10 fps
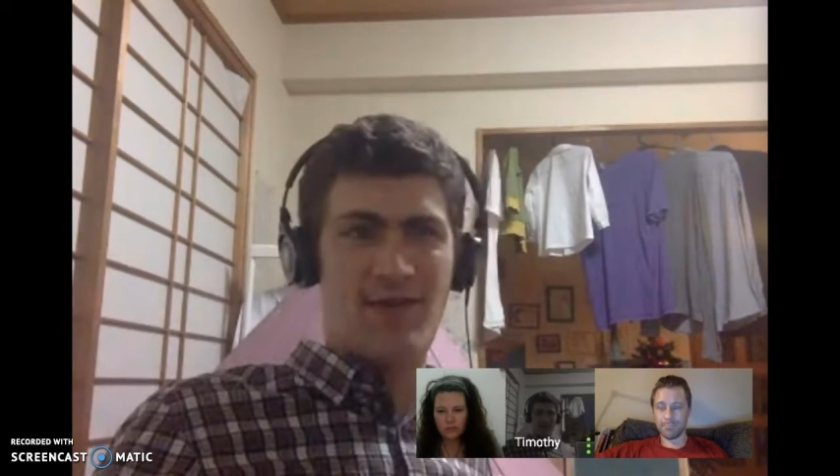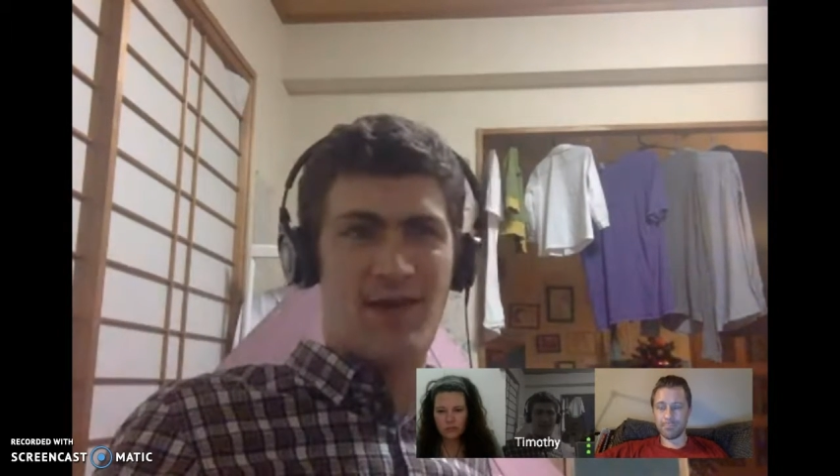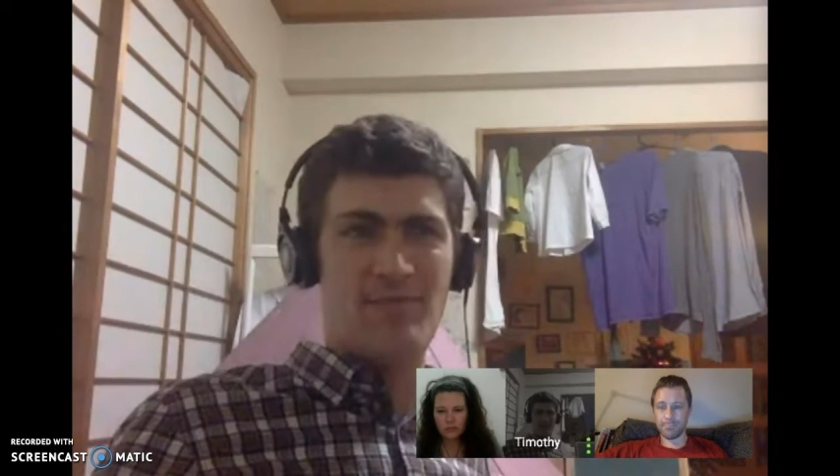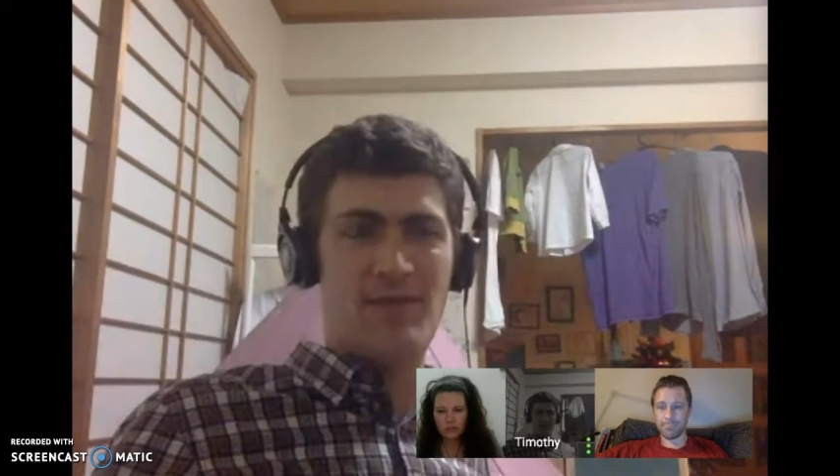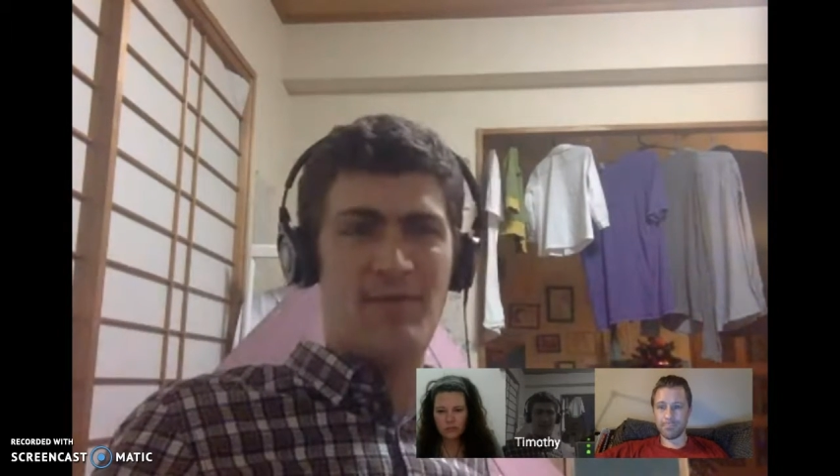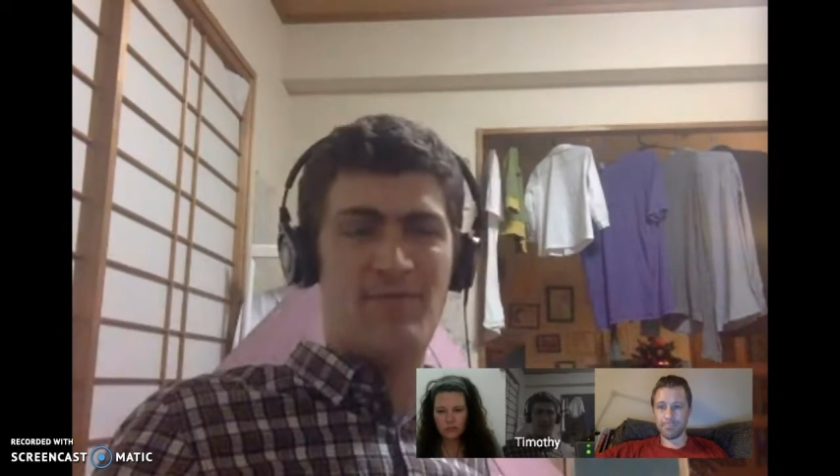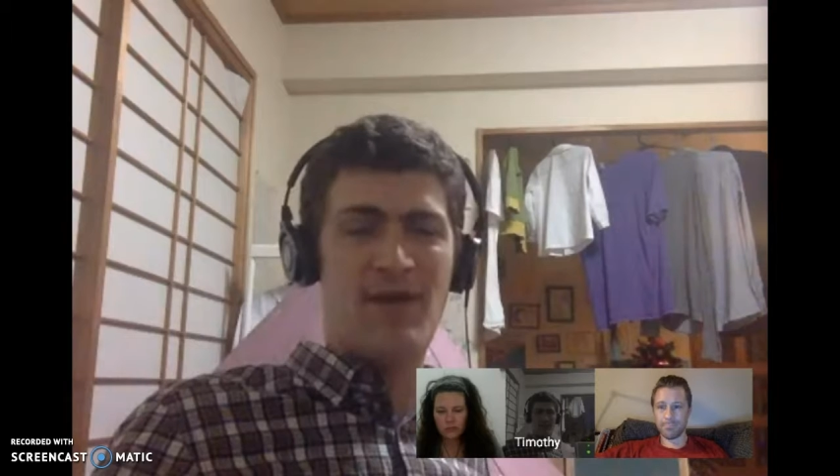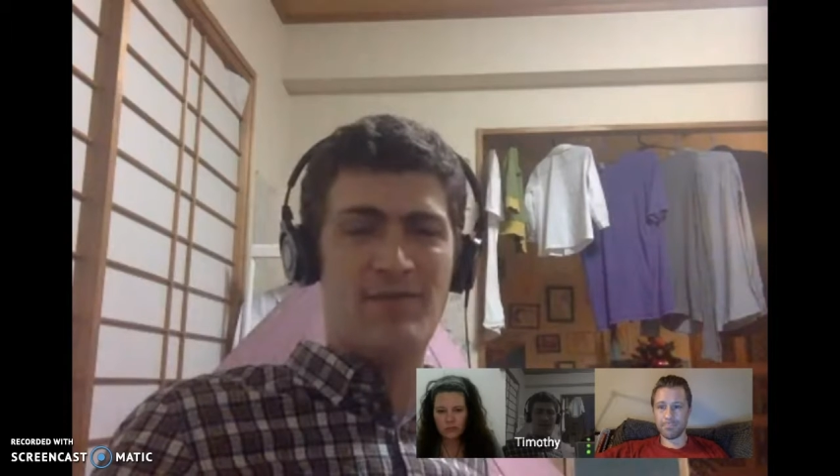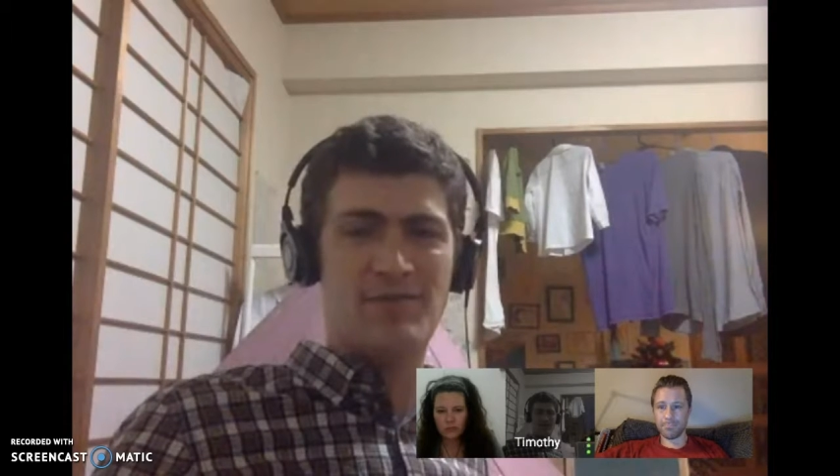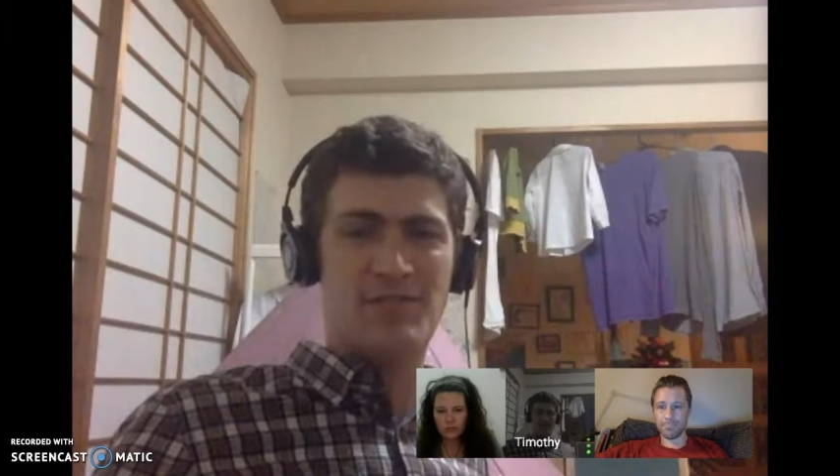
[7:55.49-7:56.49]
got maybe
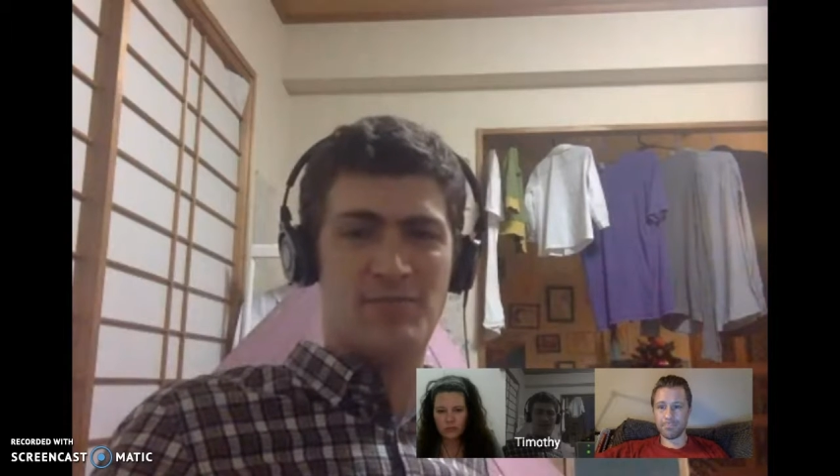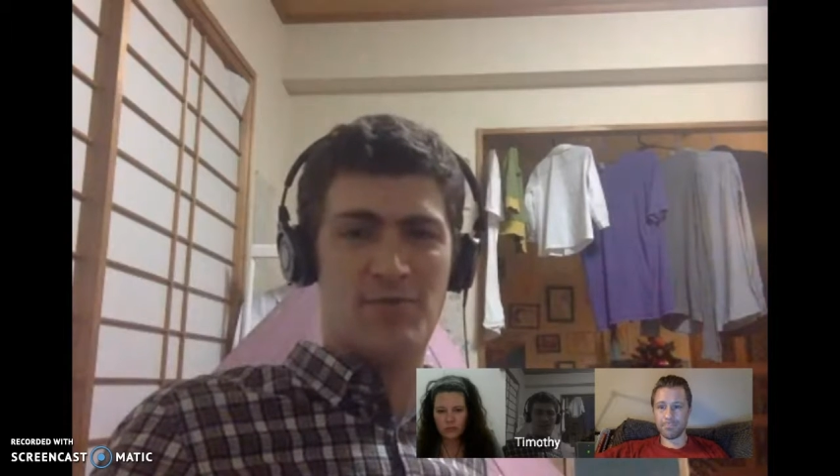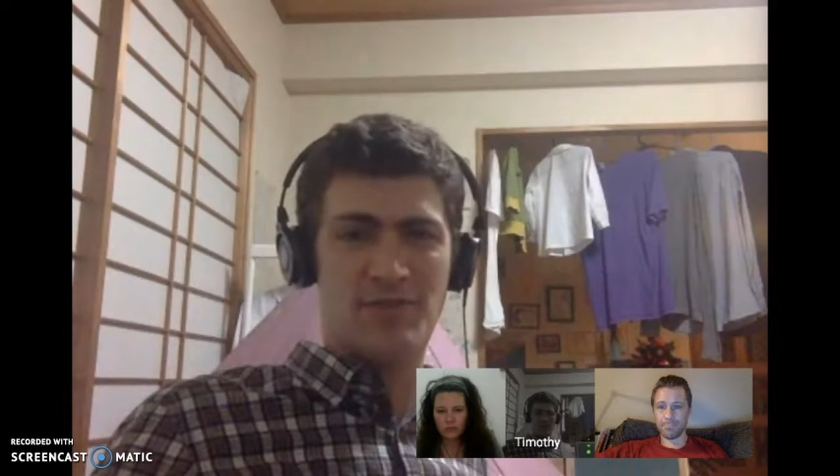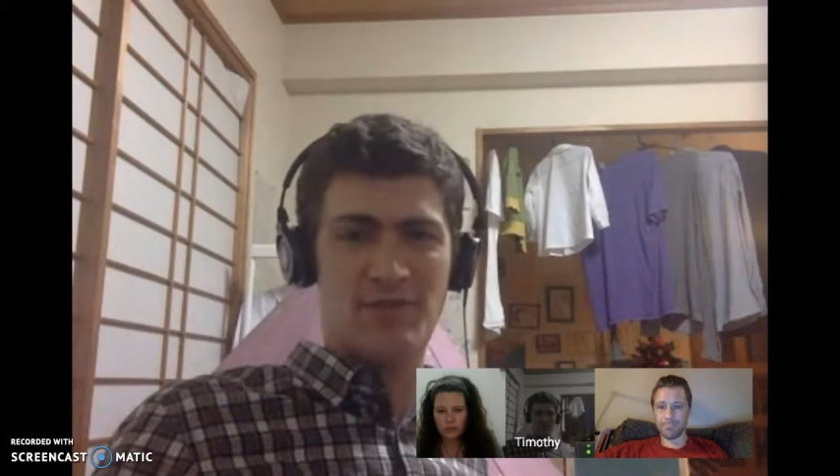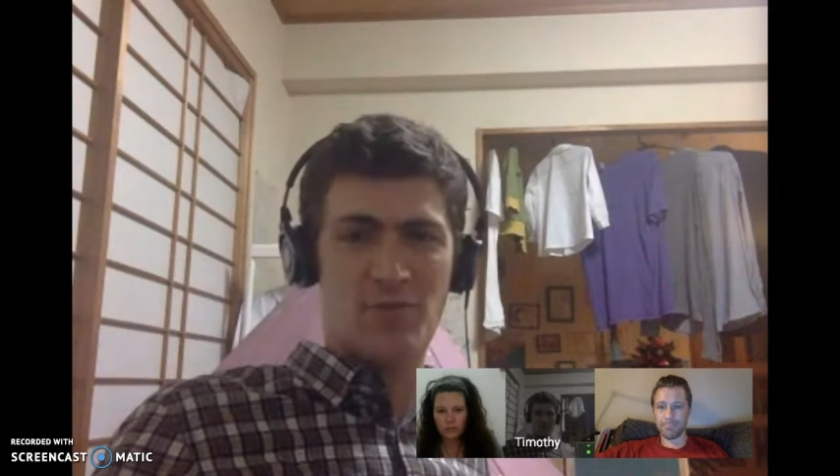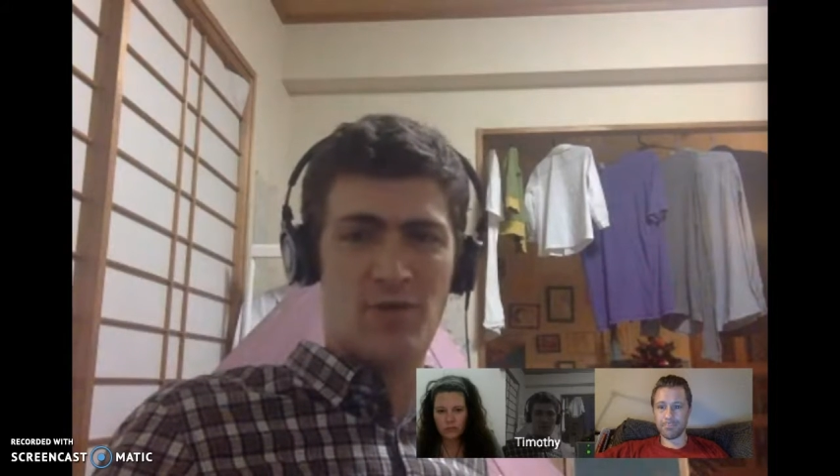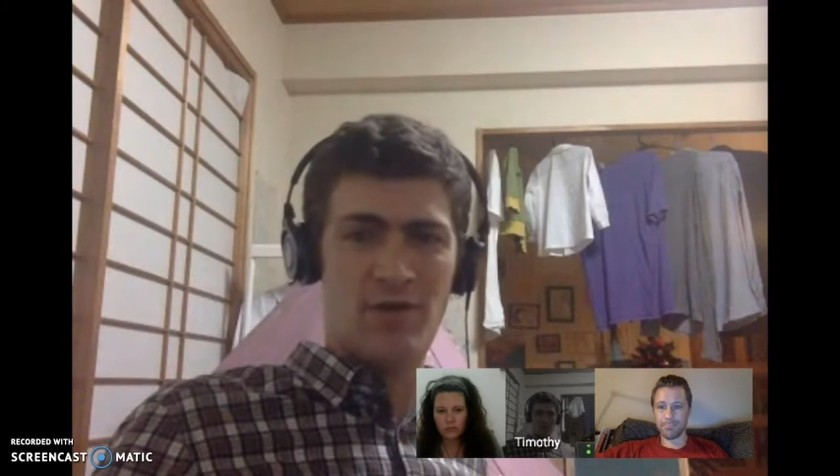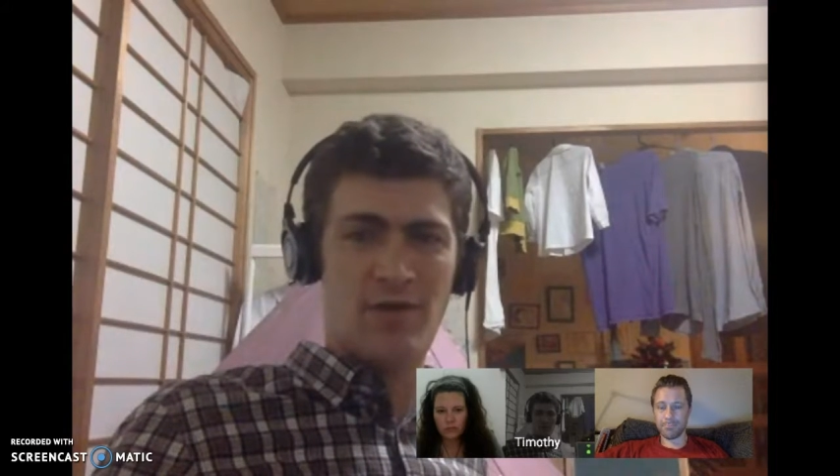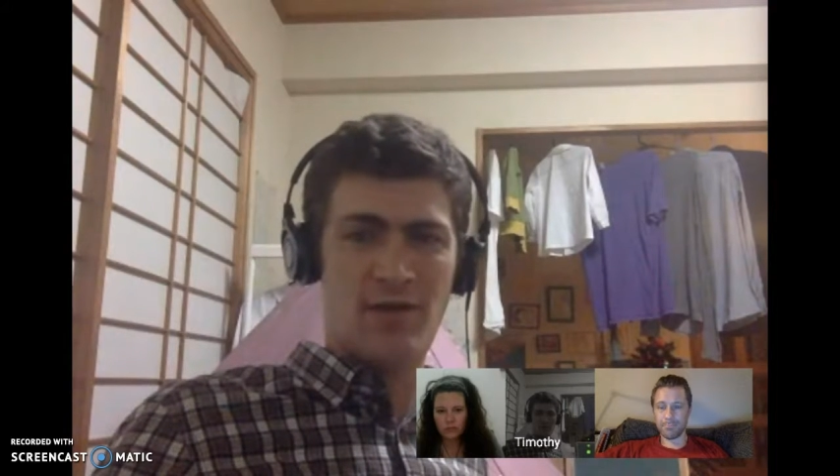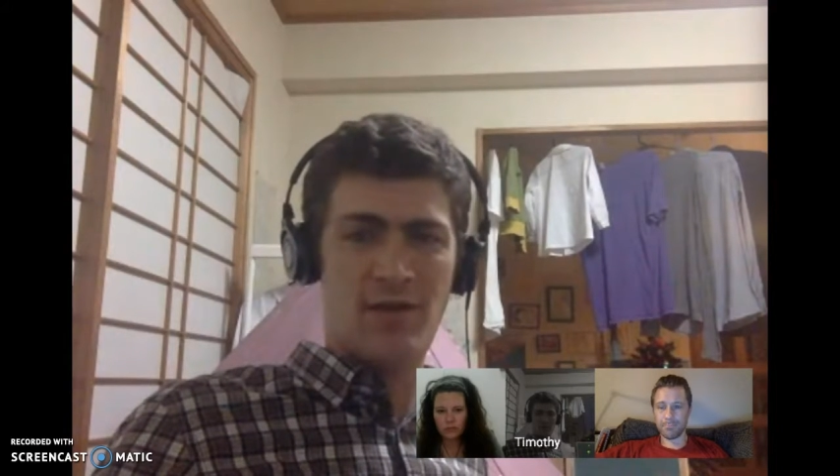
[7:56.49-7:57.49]
5 or 6 points in
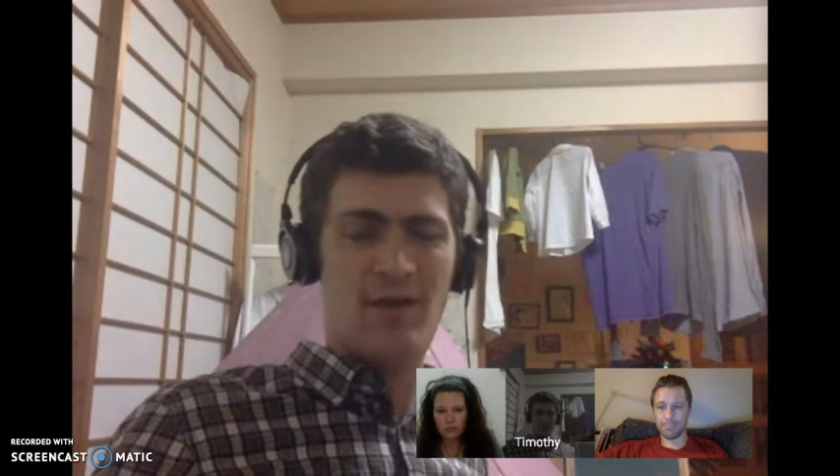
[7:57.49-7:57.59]
one,